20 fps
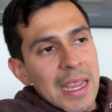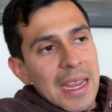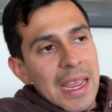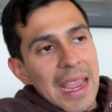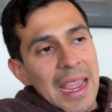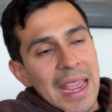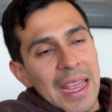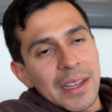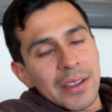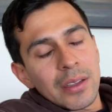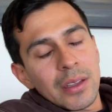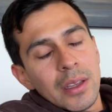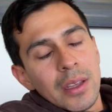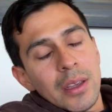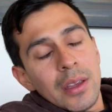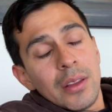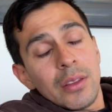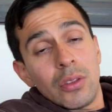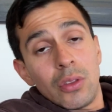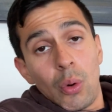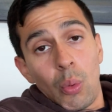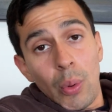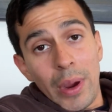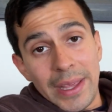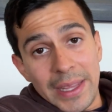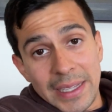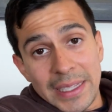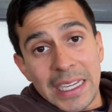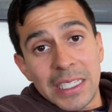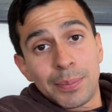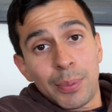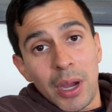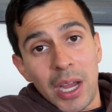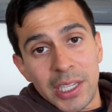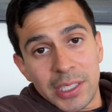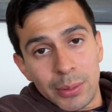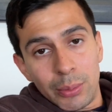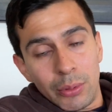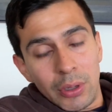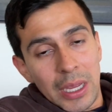And the way that that's
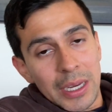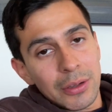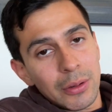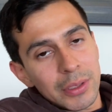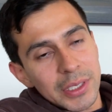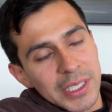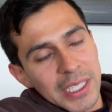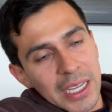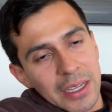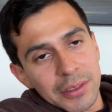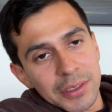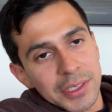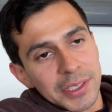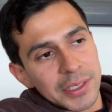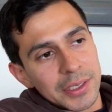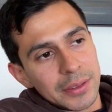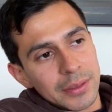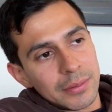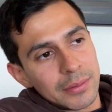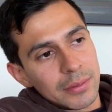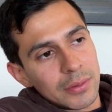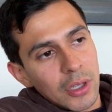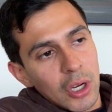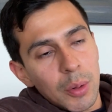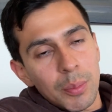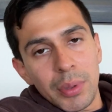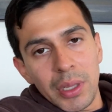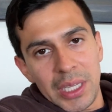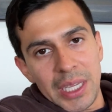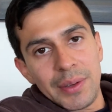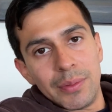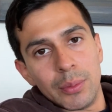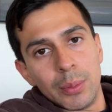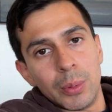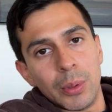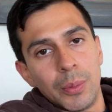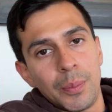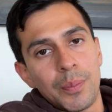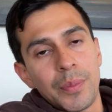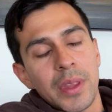possible, I know it sounds
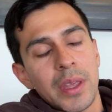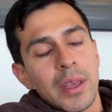unbelievable,